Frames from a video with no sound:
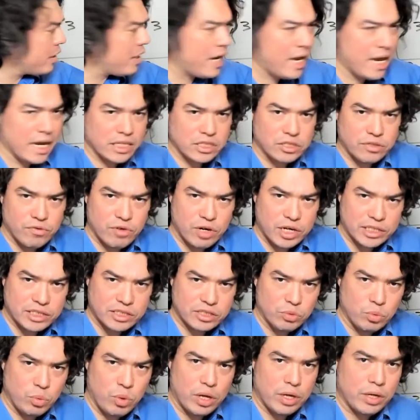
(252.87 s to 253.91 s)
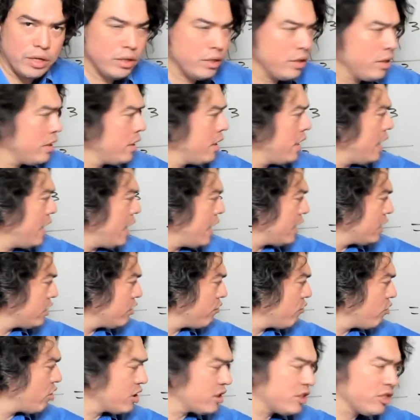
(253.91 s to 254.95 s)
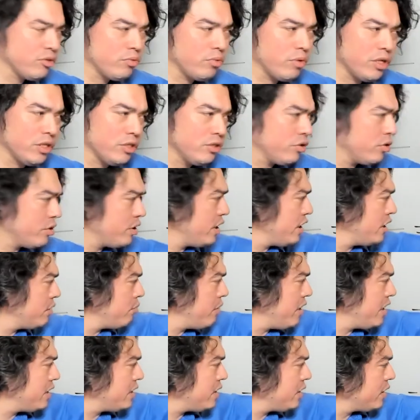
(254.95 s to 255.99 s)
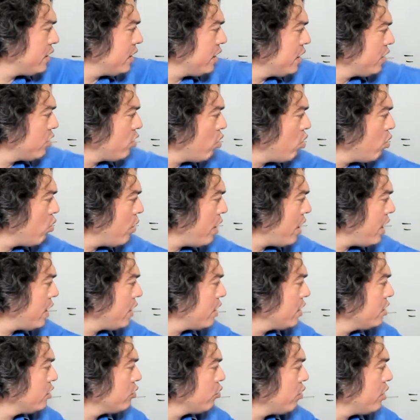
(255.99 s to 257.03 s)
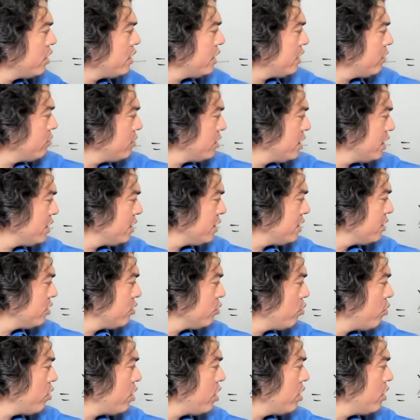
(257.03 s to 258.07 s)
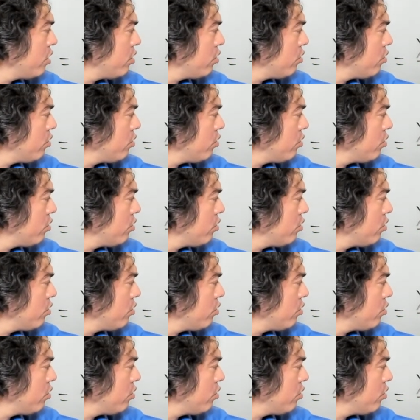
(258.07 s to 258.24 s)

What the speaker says: x over x is 1, x over x is 1, so these basically go away because 1 times this is 1,